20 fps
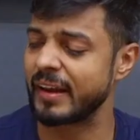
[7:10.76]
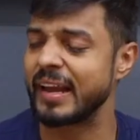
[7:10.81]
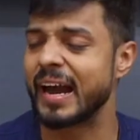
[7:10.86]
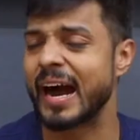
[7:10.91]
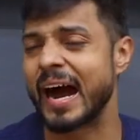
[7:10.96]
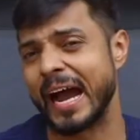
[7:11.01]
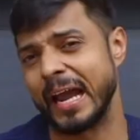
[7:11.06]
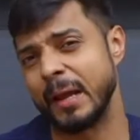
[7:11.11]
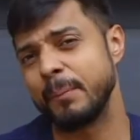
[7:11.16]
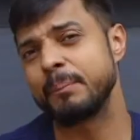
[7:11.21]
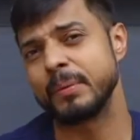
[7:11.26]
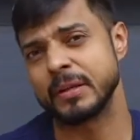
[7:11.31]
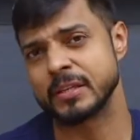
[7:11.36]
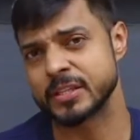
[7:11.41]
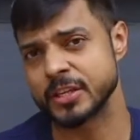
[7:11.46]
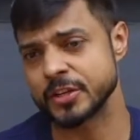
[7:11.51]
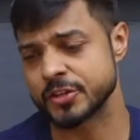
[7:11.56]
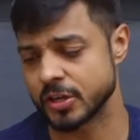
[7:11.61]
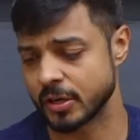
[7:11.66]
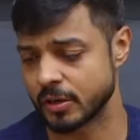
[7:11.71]
high
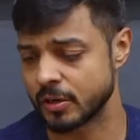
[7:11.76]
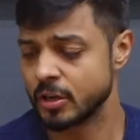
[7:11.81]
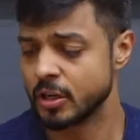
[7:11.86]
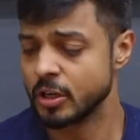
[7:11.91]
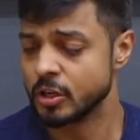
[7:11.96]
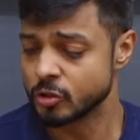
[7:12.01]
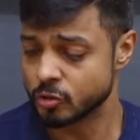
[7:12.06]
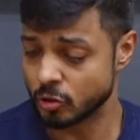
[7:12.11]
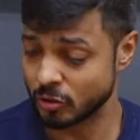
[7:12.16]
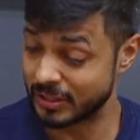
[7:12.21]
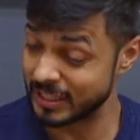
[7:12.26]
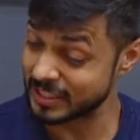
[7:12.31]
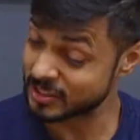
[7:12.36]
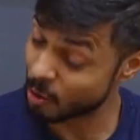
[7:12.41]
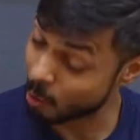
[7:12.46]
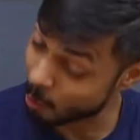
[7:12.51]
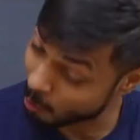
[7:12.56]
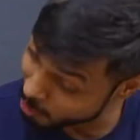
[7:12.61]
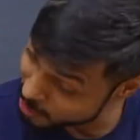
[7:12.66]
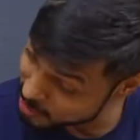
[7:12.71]
precision. So this
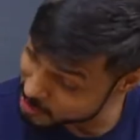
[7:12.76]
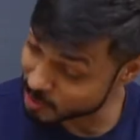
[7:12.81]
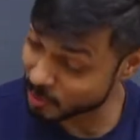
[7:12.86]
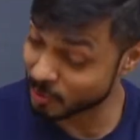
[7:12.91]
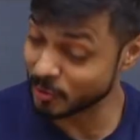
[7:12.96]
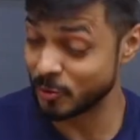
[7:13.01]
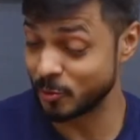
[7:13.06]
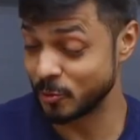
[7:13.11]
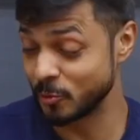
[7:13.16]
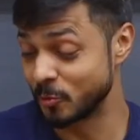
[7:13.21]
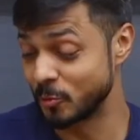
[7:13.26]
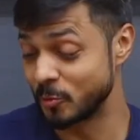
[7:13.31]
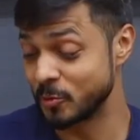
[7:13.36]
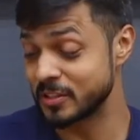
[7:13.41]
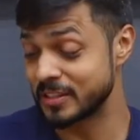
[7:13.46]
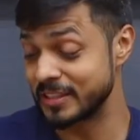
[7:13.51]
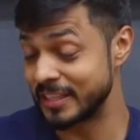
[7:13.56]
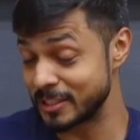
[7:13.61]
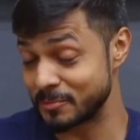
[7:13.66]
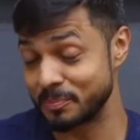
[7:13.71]

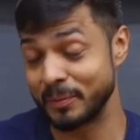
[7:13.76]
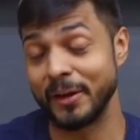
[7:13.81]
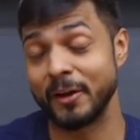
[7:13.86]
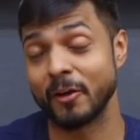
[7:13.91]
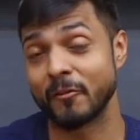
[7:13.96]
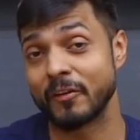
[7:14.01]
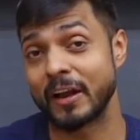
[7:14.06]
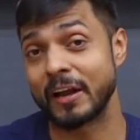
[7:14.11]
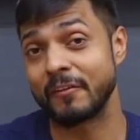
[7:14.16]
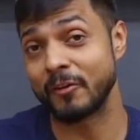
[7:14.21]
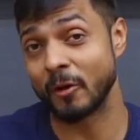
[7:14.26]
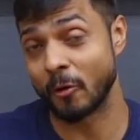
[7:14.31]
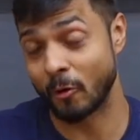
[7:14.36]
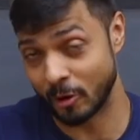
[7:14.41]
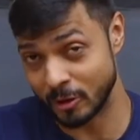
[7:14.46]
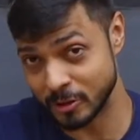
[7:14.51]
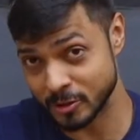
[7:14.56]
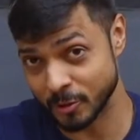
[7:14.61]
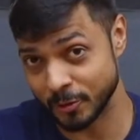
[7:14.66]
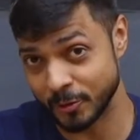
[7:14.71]
speed of light we
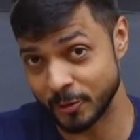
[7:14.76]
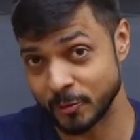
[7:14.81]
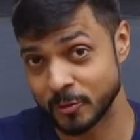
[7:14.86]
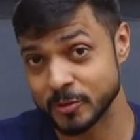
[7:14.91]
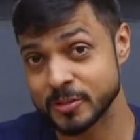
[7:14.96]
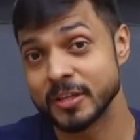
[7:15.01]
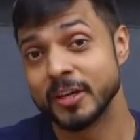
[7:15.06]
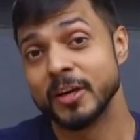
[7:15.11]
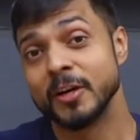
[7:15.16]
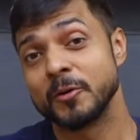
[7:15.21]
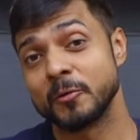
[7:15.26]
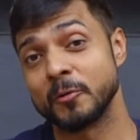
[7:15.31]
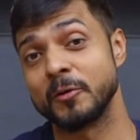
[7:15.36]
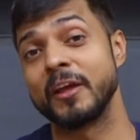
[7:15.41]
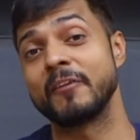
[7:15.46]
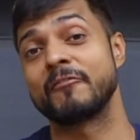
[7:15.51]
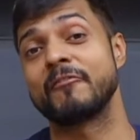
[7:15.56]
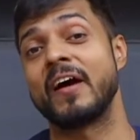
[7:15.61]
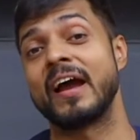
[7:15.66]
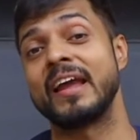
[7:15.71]
also use to
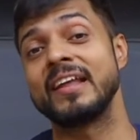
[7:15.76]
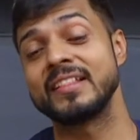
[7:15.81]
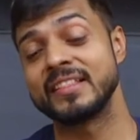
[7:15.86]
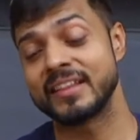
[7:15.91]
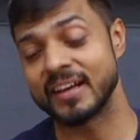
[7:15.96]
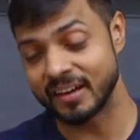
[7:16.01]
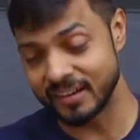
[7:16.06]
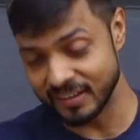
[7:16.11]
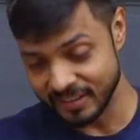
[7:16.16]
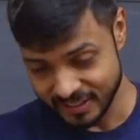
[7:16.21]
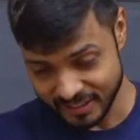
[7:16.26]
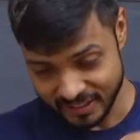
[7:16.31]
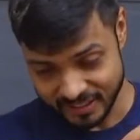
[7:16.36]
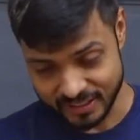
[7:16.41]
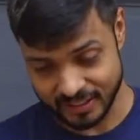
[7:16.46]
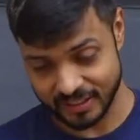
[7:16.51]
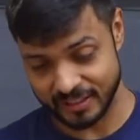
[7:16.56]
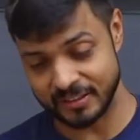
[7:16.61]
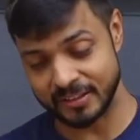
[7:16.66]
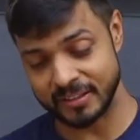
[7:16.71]
define the
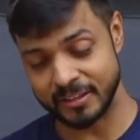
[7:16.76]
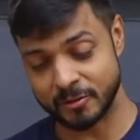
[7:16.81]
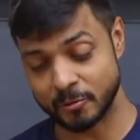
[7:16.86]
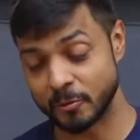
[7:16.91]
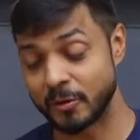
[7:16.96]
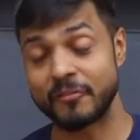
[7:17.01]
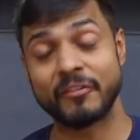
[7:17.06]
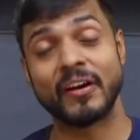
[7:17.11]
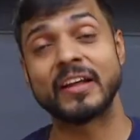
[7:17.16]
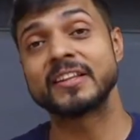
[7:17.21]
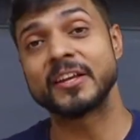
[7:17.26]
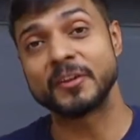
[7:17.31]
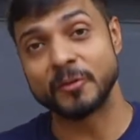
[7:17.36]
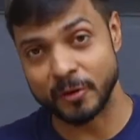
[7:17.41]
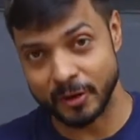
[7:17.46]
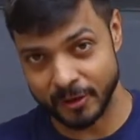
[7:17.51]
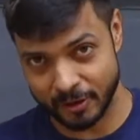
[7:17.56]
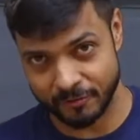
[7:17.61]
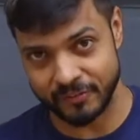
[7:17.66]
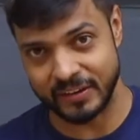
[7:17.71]

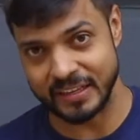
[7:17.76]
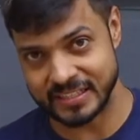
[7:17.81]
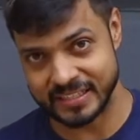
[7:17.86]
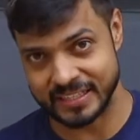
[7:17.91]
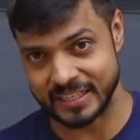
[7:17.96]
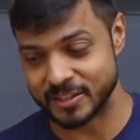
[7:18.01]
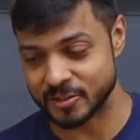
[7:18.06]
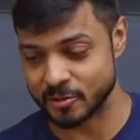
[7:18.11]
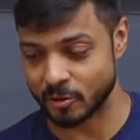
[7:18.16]
unit of distance